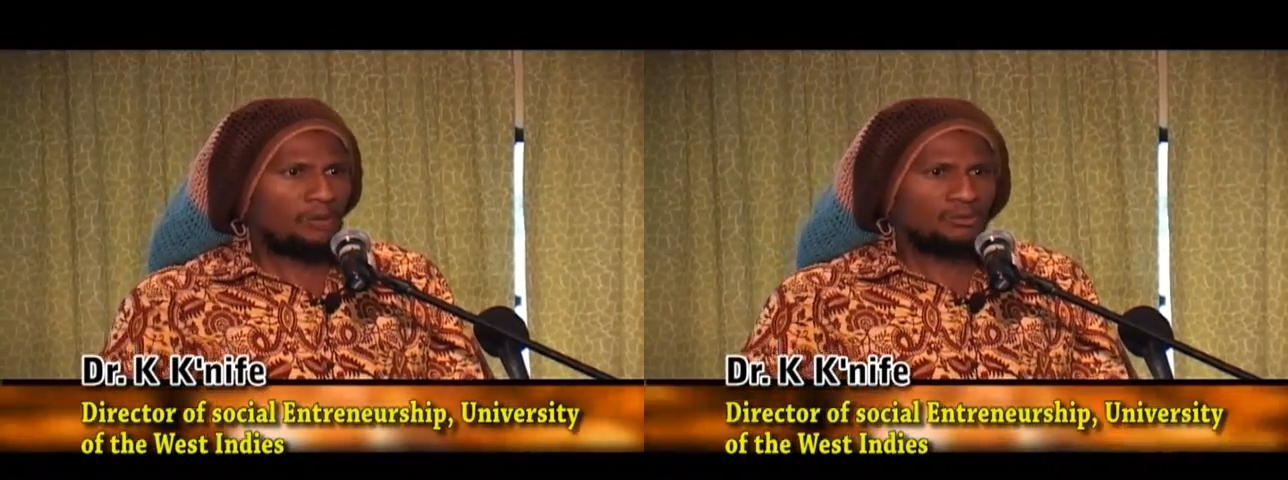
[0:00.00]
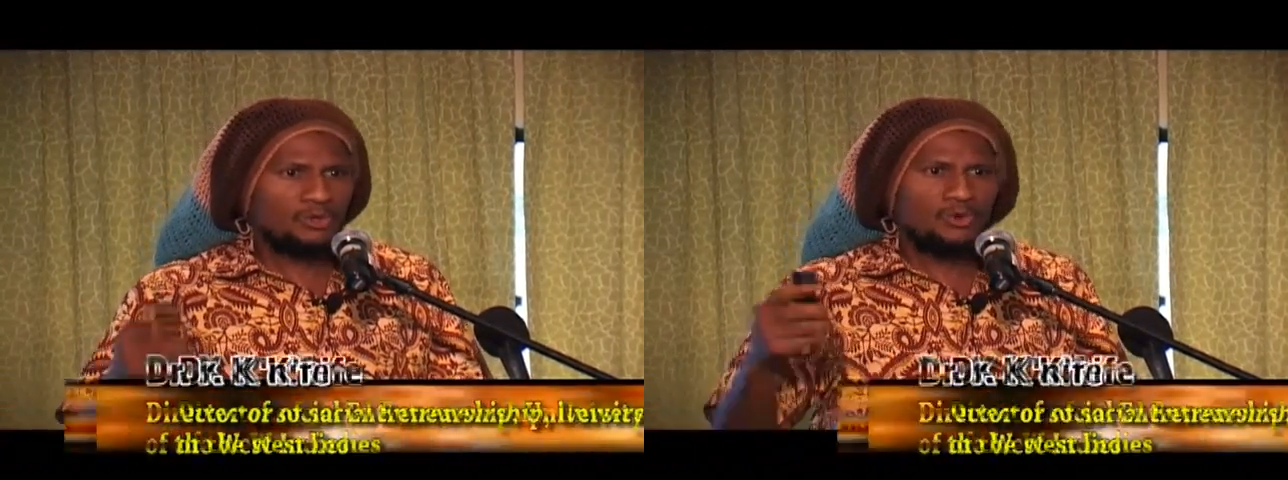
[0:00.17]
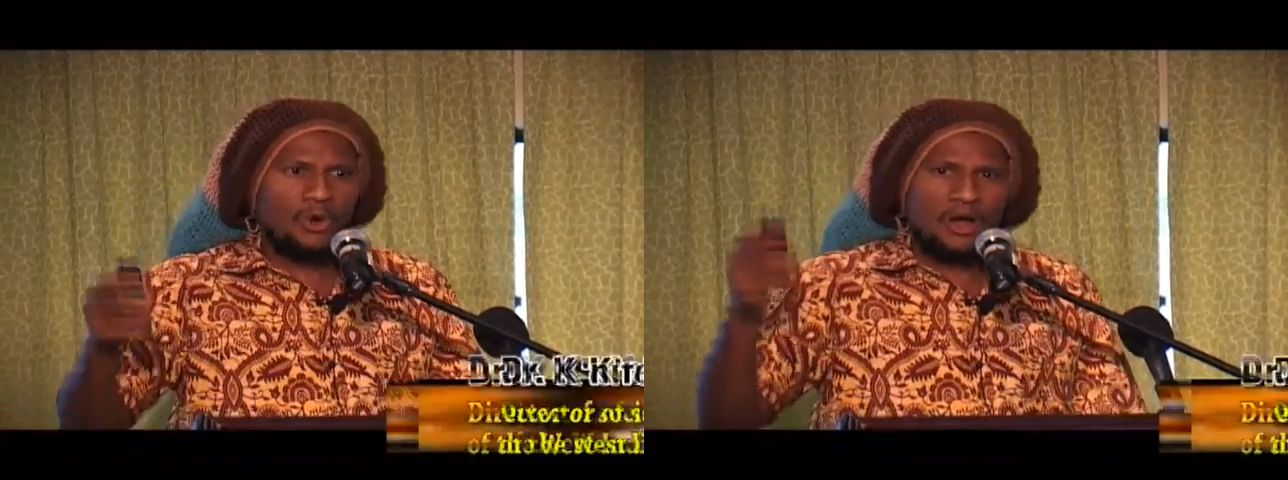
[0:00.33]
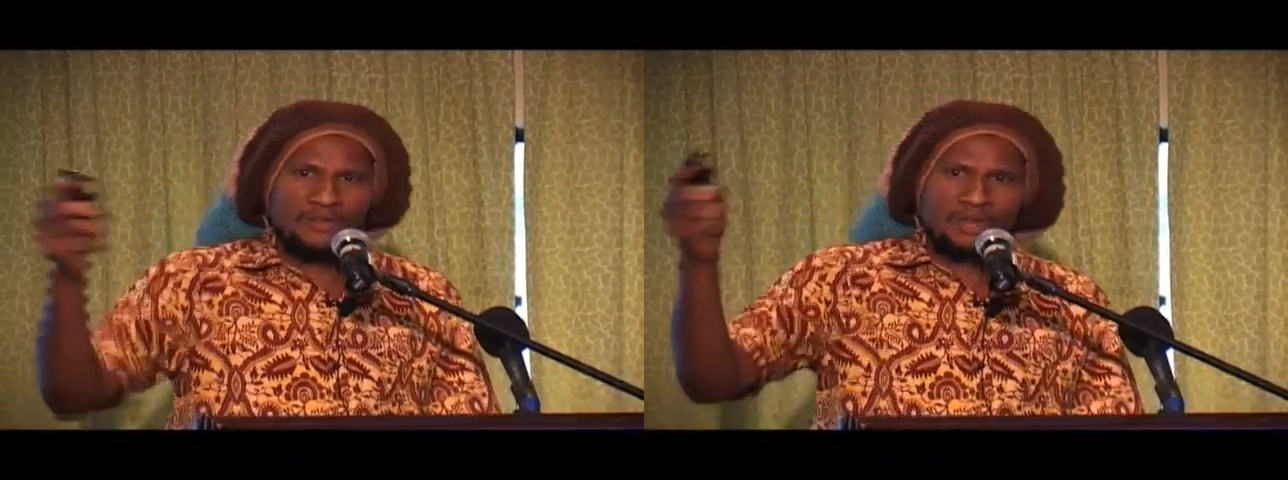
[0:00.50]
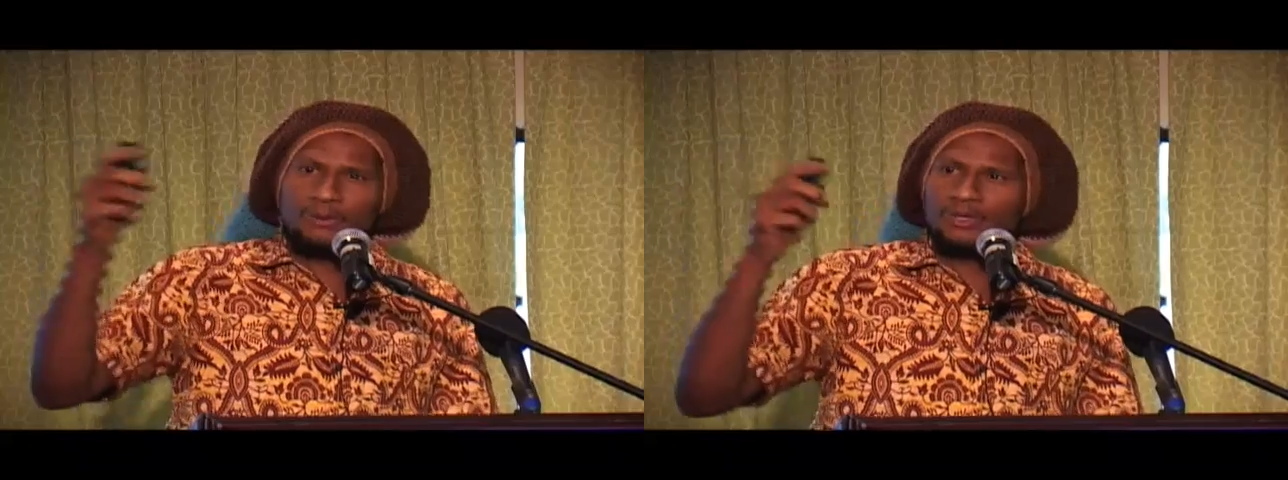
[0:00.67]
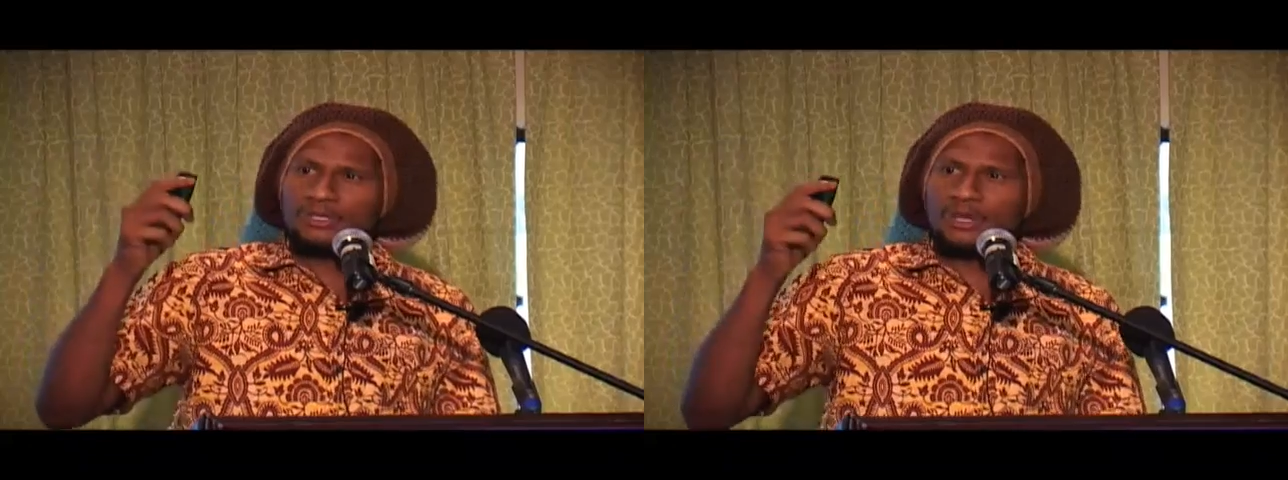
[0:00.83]
How comes you don't
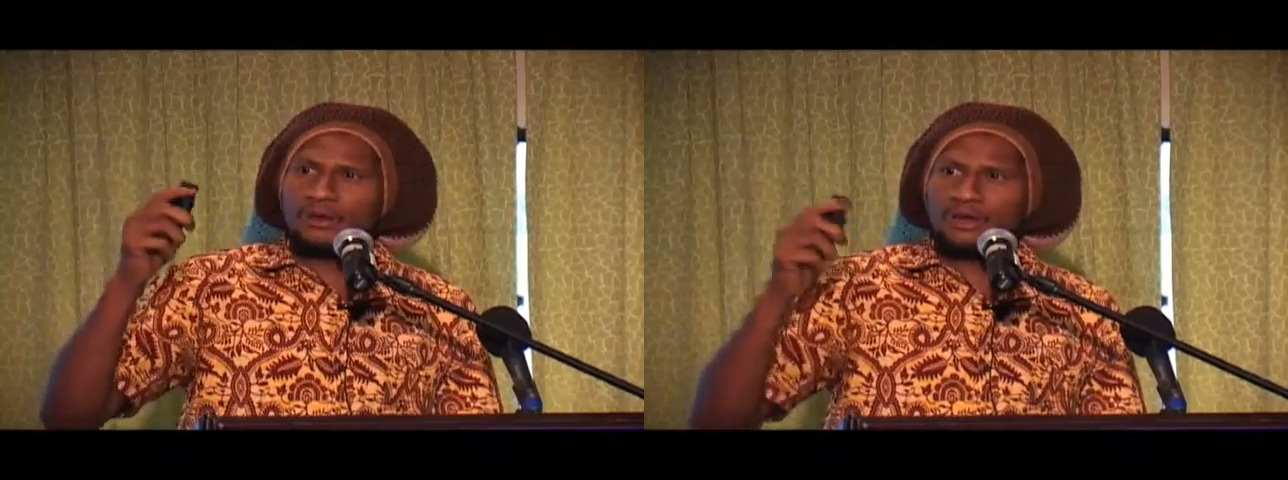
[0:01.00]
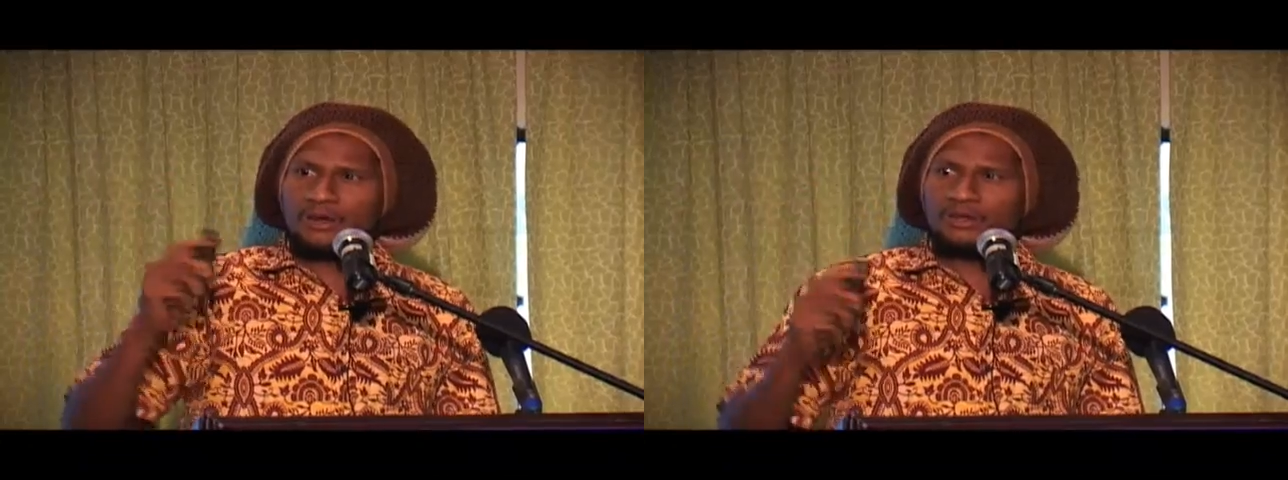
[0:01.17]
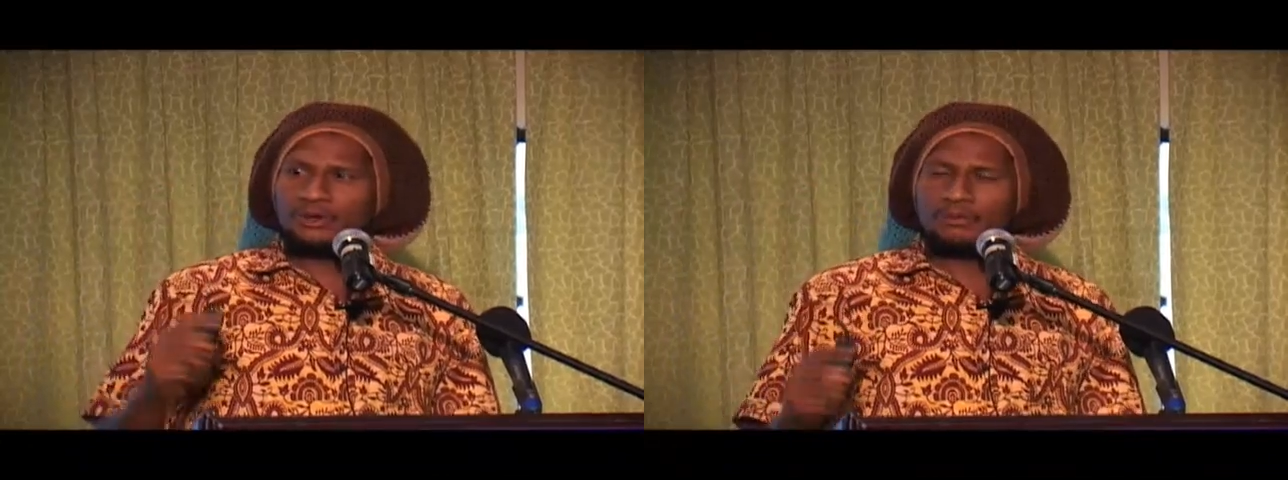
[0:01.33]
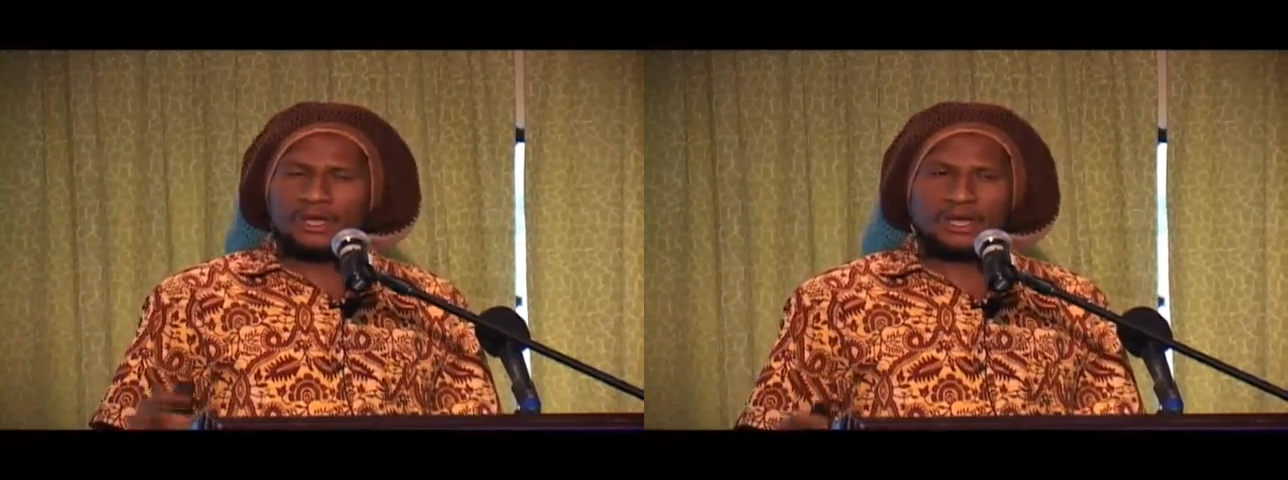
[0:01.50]
have any money here in